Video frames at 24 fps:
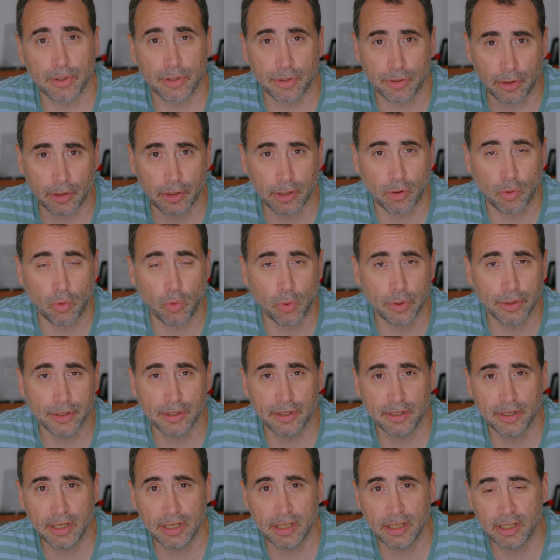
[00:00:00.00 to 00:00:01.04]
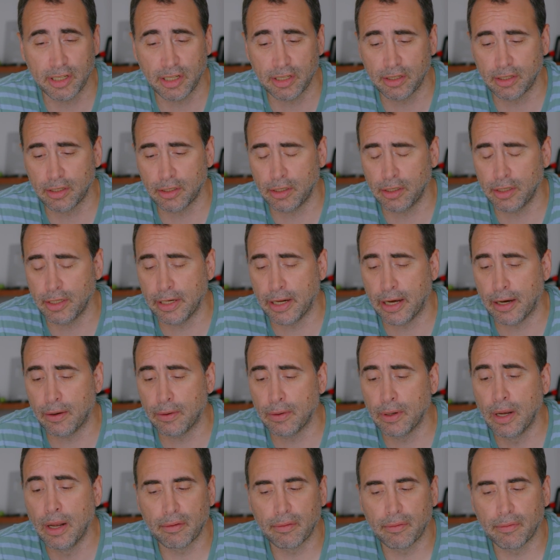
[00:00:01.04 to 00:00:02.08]
which are core to CSS3
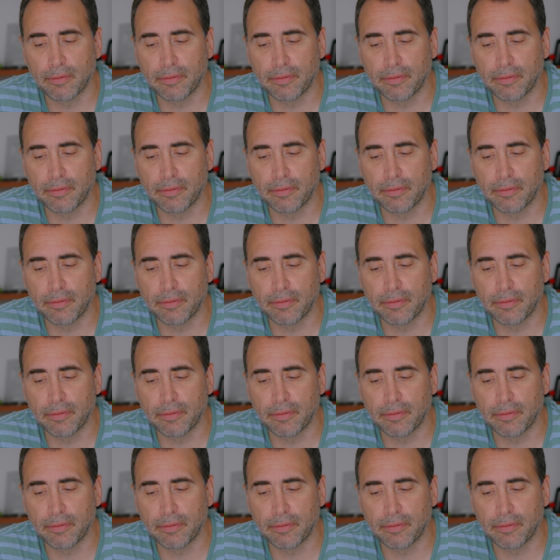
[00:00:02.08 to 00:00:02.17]
now,